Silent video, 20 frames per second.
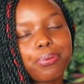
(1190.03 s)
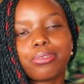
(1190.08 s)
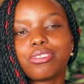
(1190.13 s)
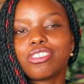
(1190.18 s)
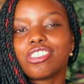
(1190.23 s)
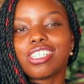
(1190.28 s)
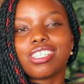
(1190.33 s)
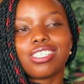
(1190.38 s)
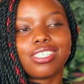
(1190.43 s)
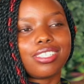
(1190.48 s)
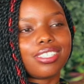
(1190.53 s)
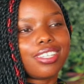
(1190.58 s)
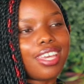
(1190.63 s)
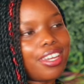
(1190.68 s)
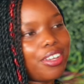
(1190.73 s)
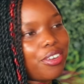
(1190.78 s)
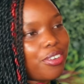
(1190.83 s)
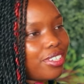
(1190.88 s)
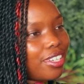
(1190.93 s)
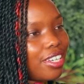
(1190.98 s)
she's
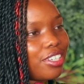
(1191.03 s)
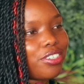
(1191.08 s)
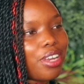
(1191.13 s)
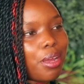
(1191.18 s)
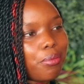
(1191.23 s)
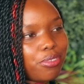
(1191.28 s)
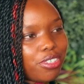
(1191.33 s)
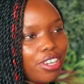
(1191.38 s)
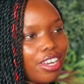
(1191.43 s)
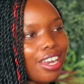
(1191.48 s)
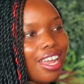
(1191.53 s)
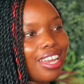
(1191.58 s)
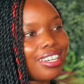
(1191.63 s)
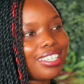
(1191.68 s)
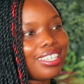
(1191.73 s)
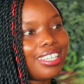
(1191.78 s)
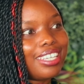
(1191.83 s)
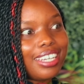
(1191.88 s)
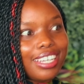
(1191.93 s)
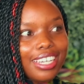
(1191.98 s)
getting on a trap train
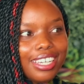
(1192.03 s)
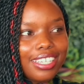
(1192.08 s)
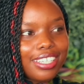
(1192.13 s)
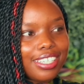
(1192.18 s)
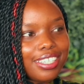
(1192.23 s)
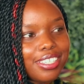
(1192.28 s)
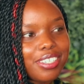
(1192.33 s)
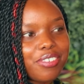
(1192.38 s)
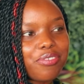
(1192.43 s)
and killing it.